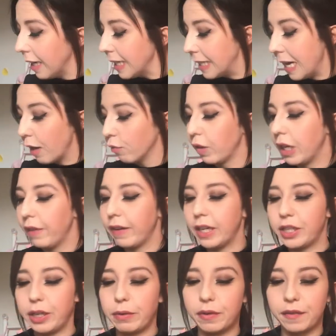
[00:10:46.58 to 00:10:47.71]
Like I said, I really, really
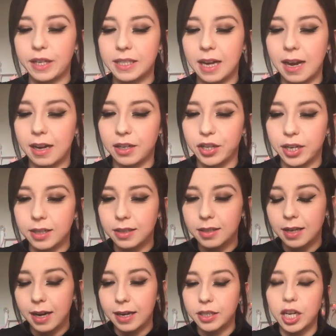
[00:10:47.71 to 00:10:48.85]
do love these eyelashes
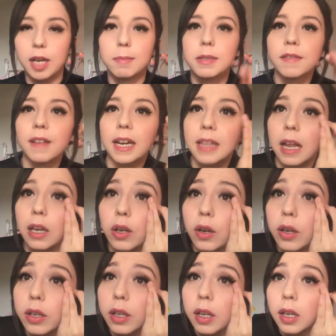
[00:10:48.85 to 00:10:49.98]
in terms of like their
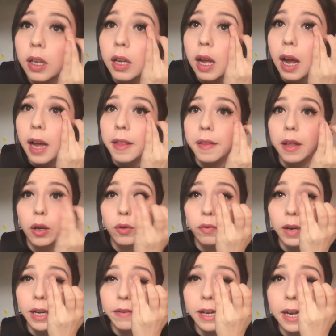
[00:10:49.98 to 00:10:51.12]
look. I think they look
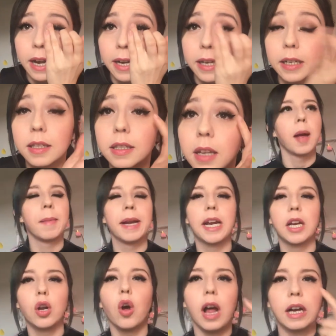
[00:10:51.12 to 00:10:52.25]
really, really nice. I
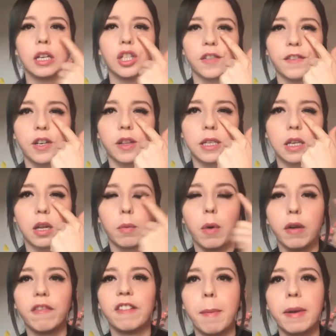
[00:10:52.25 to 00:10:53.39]
mean, I can just feel this little
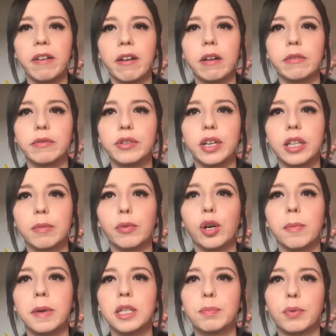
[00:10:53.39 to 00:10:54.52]
one flapping around at the
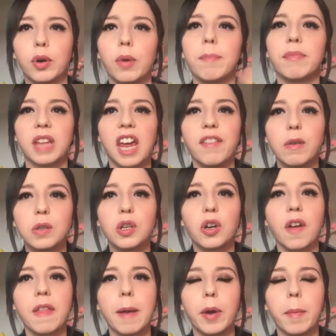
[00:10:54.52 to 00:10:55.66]
moment, but if it was stuck
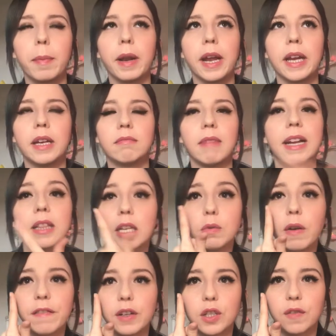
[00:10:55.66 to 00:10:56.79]
on there properly, like this
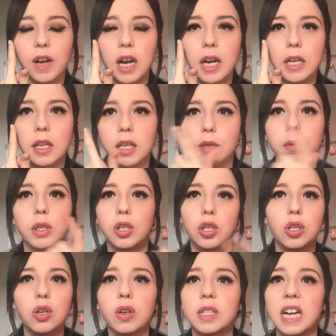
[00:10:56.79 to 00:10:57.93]
one feels fine. This one's
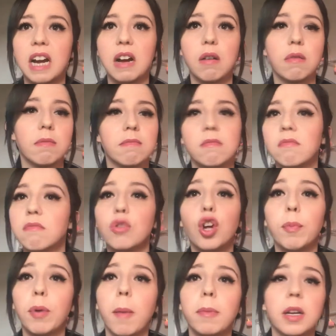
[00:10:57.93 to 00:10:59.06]
stuck down, no
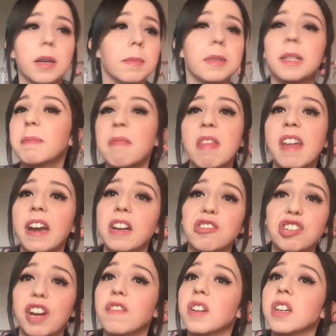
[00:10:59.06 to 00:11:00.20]
problems. That ain't
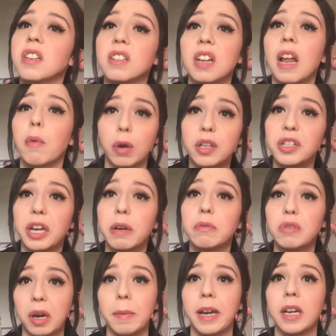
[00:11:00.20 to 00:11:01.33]
shifting until I want it to, do you
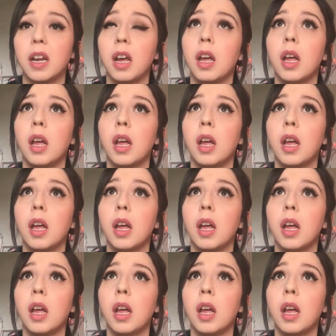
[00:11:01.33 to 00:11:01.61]
know what I mean?